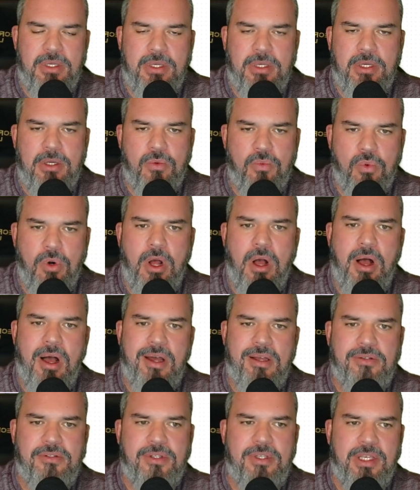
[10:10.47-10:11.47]

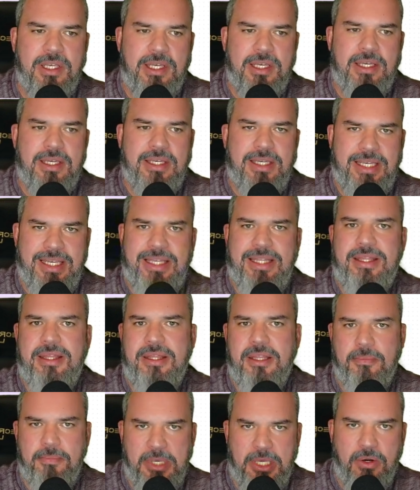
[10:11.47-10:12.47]
rods in
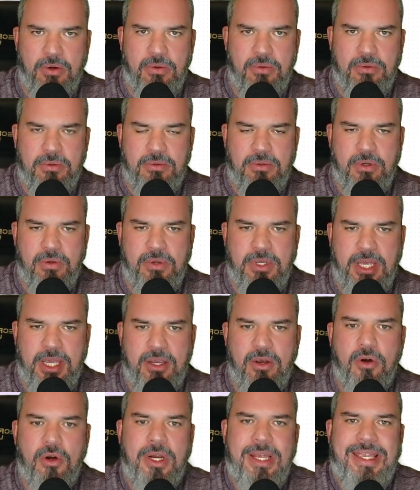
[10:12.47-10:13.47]
the middle, okay,
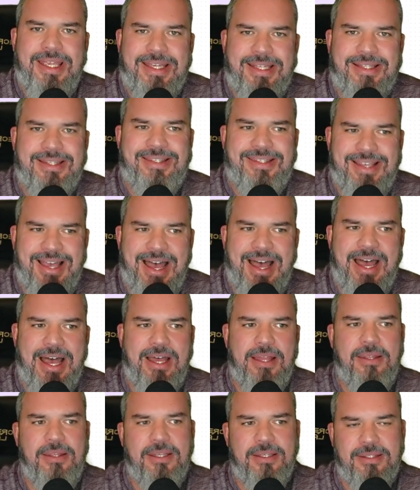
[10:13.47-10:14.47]
or
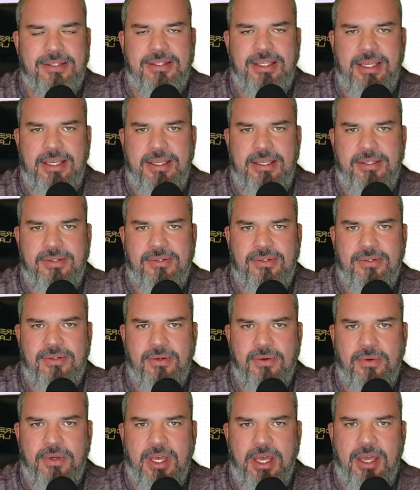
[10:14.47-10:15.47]
inside the C's,
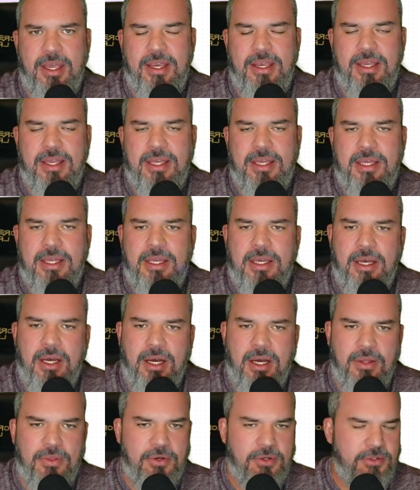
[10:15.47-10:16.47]
okay.
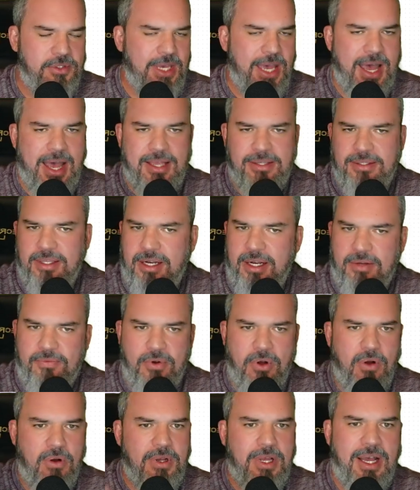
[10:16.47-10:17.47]
There's guys that have
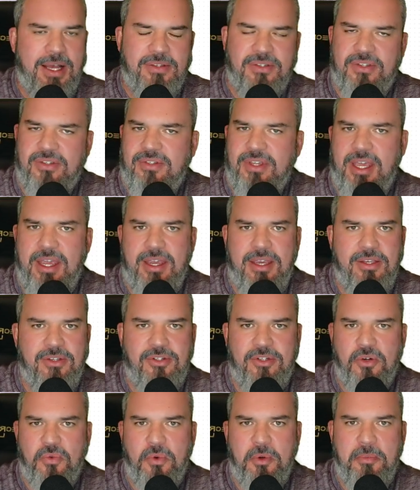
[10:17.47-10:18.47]
all kinds of sayings
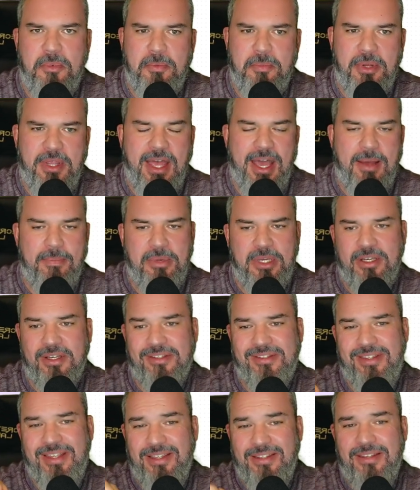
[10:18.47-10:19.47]
to remember that, because
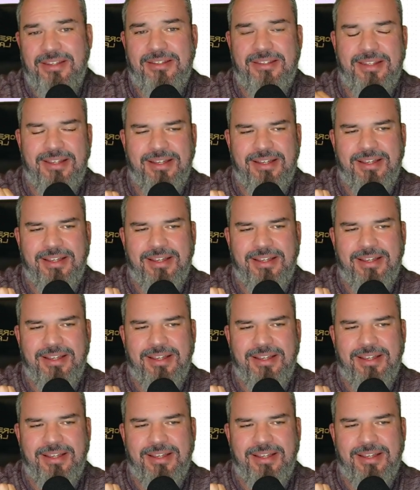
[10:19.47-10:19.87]
this is the